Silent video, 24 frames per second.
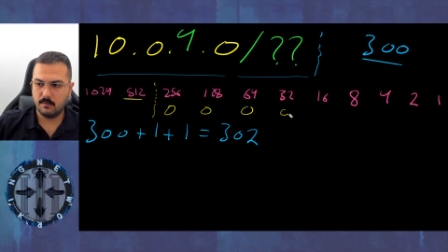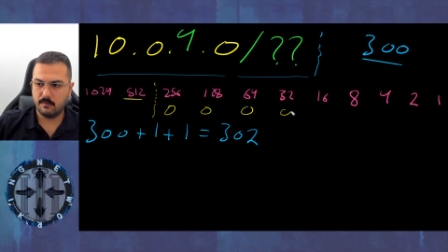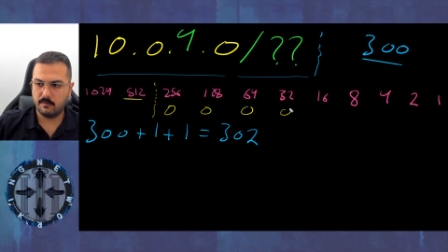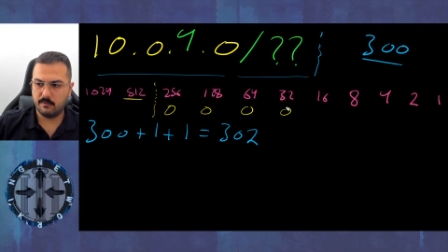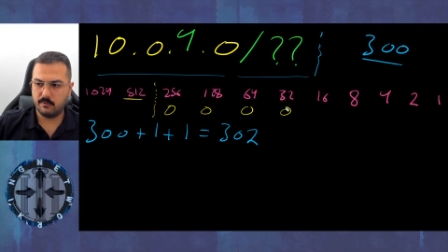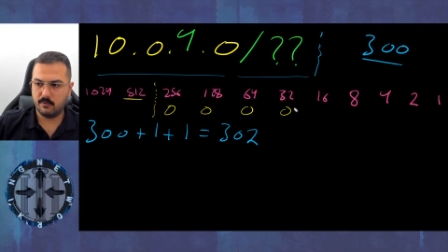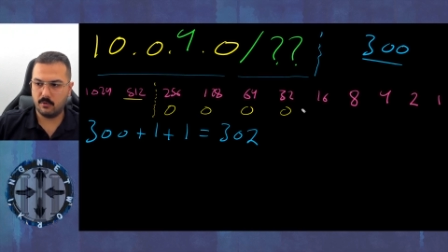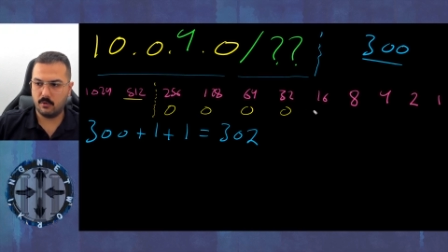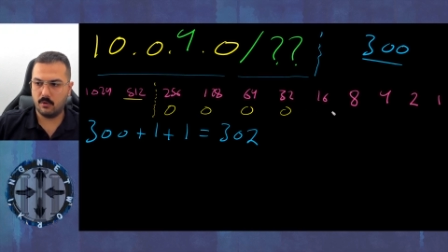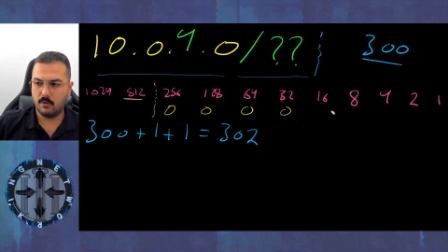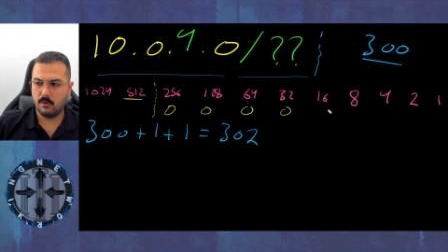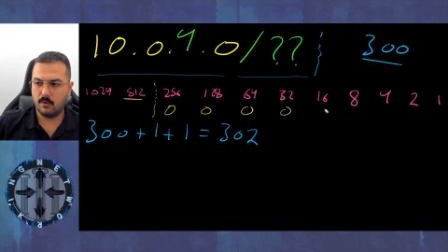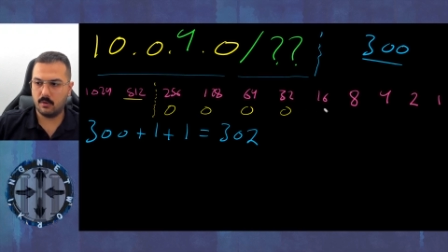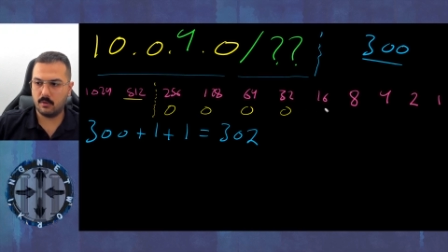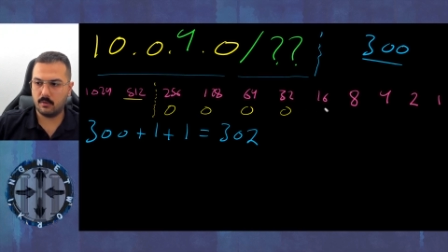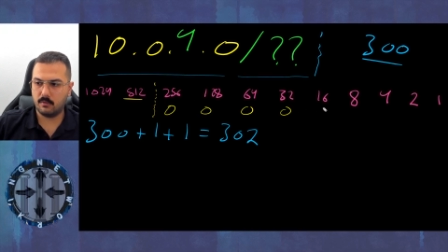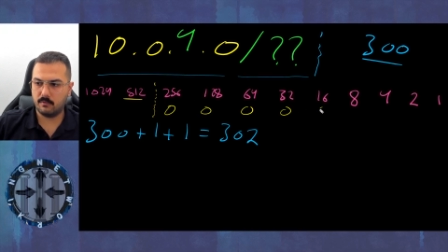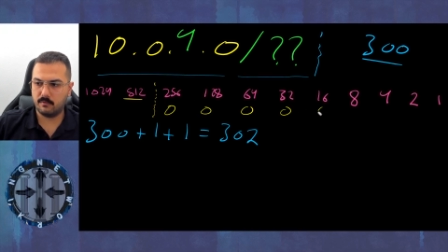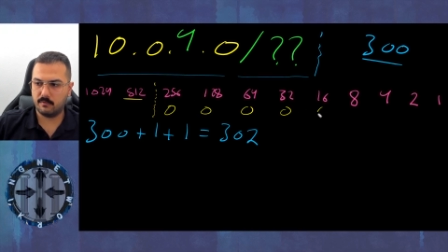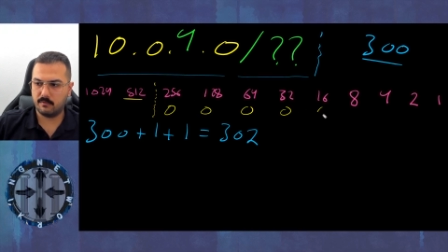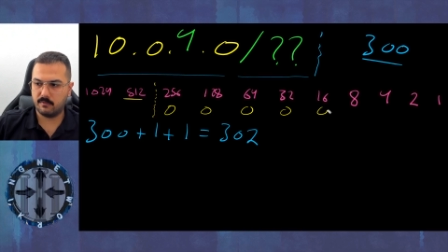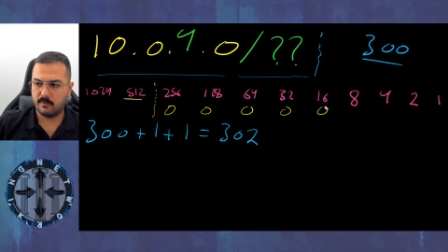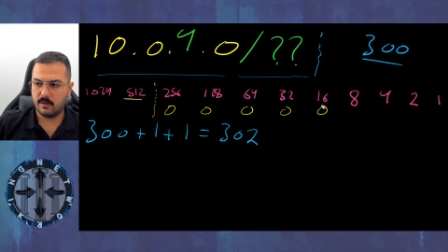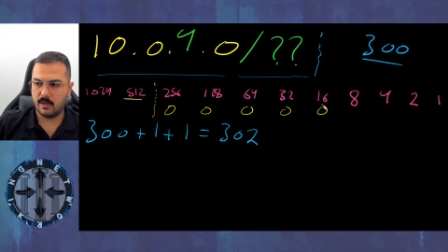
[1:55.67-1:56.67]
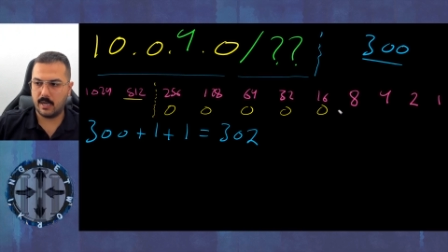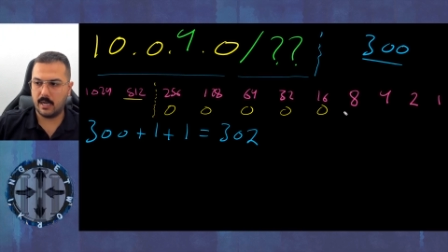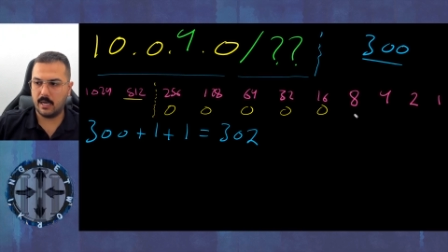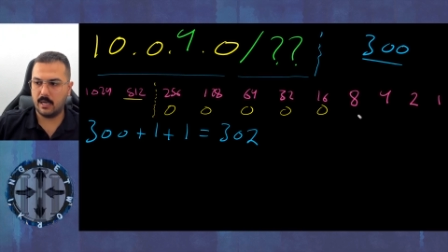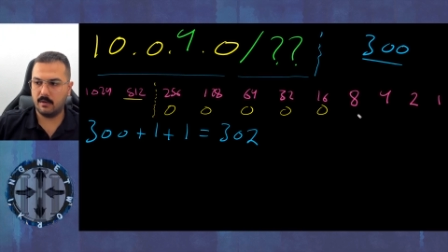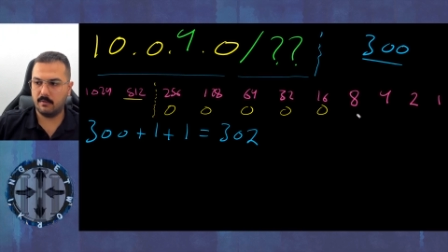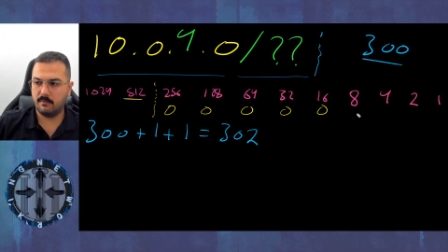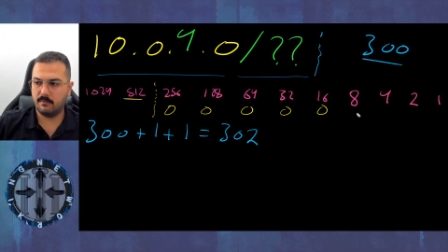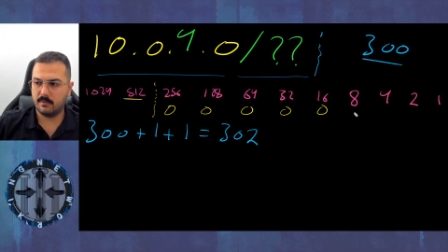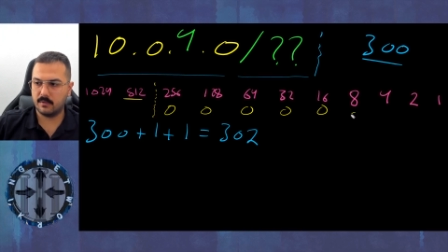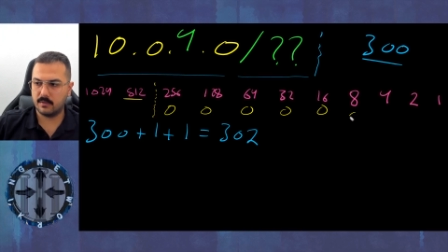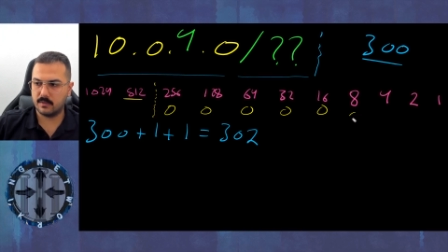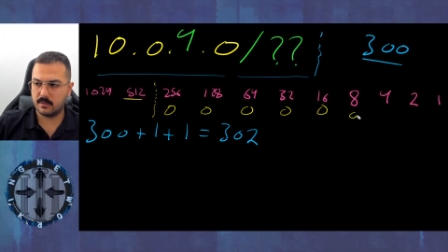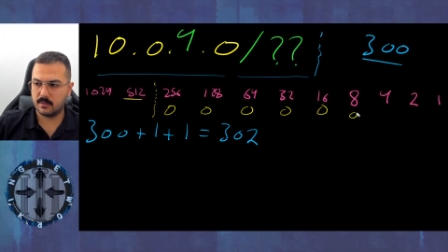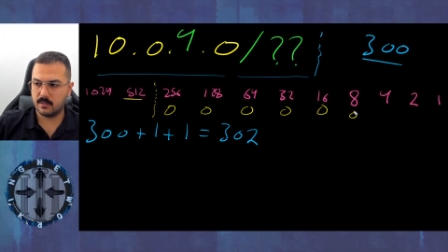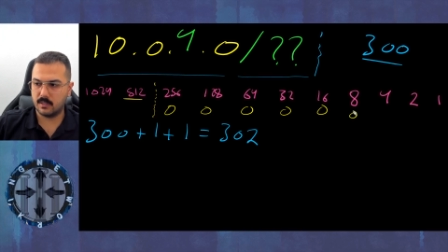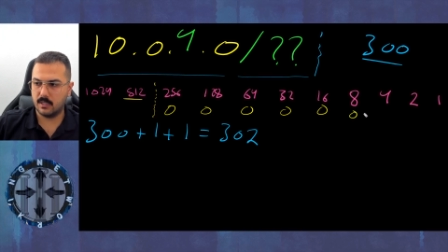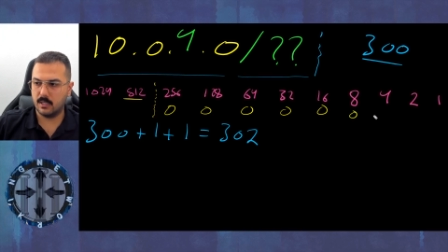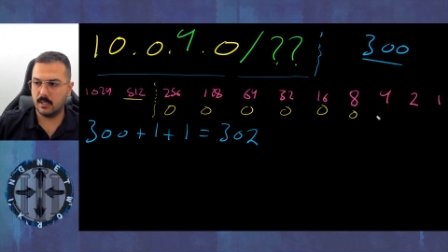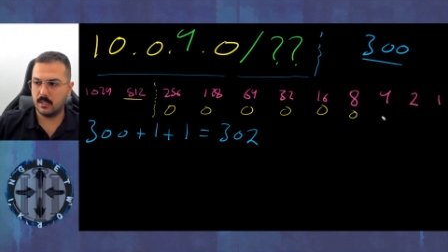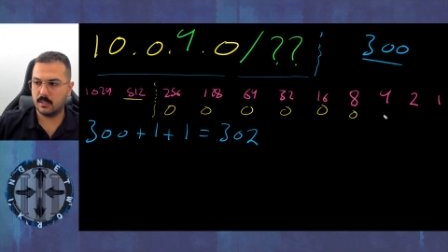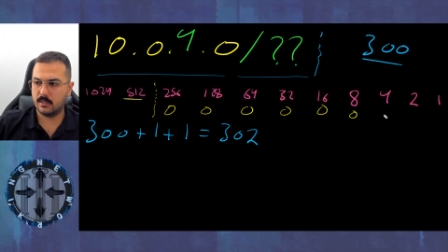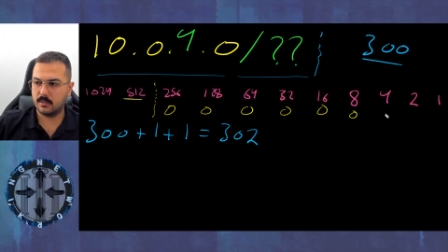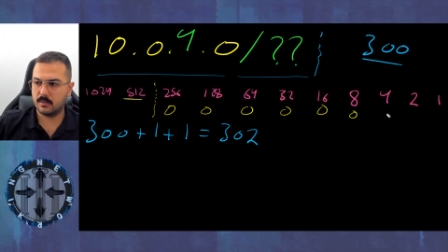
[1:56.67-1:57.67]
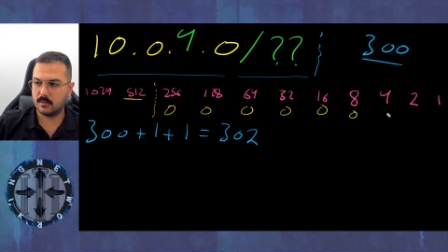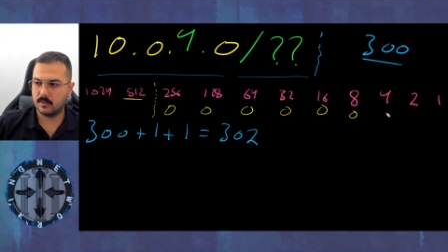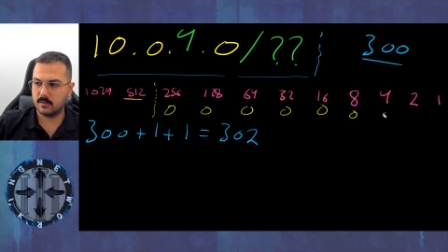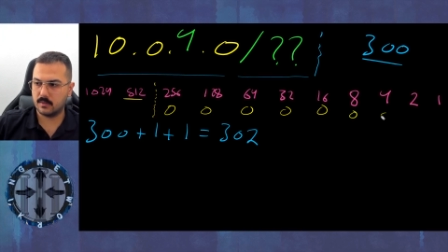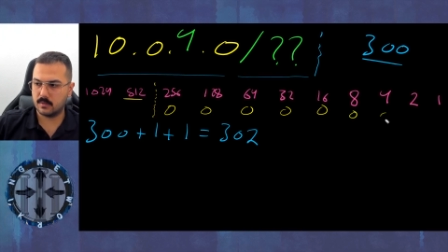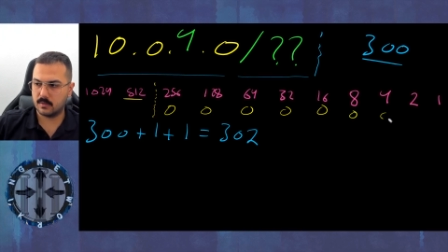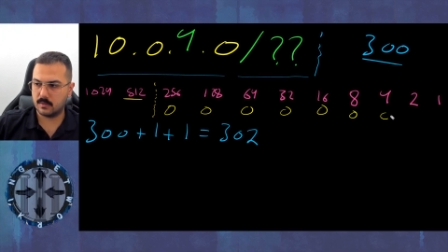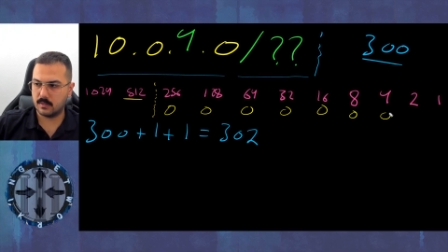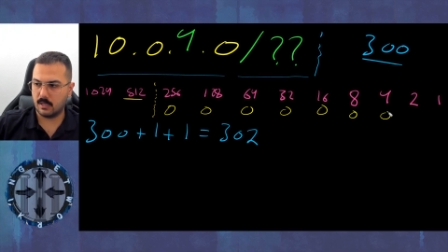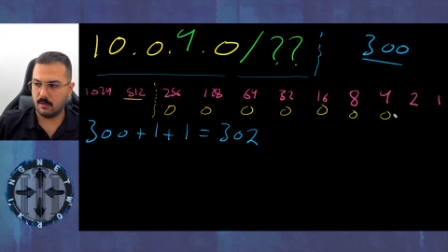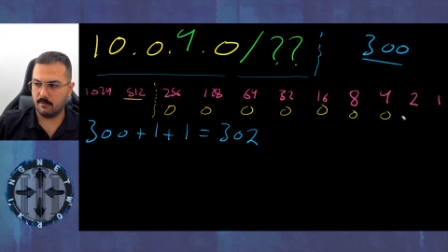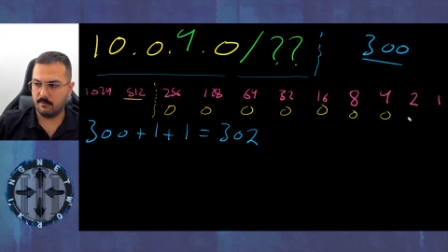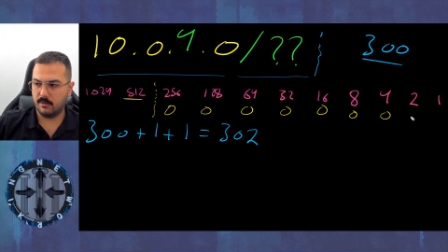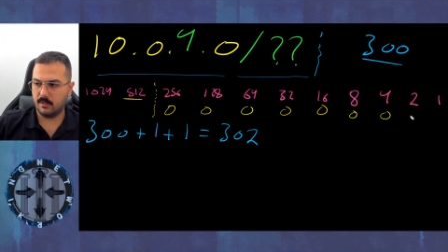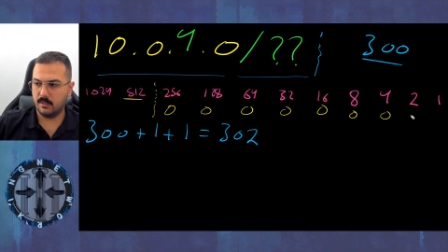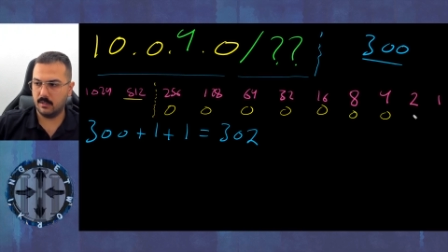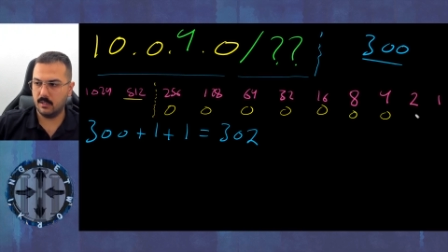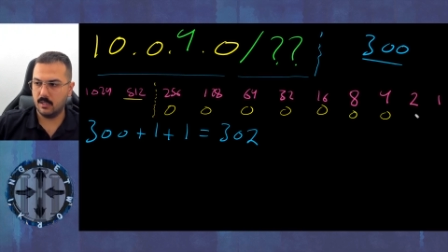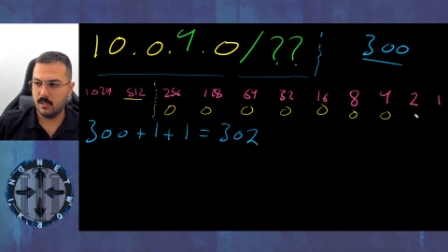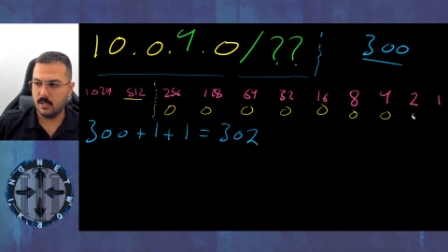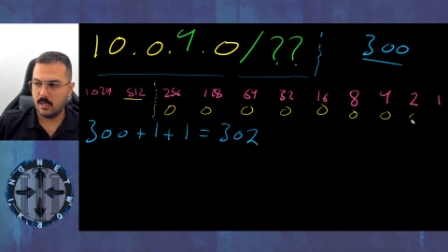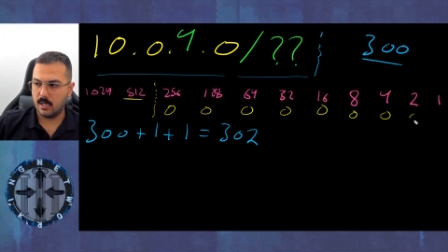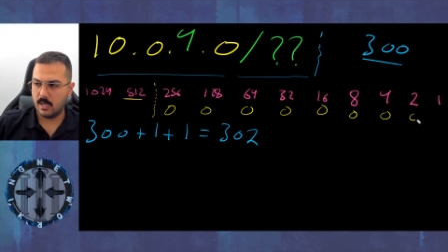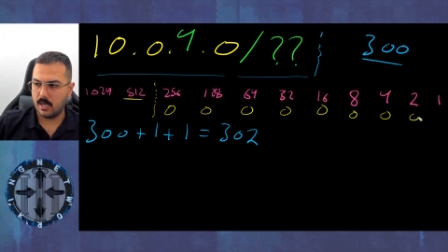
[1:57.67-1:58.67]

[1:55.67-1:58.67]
4, 5, 6, 7,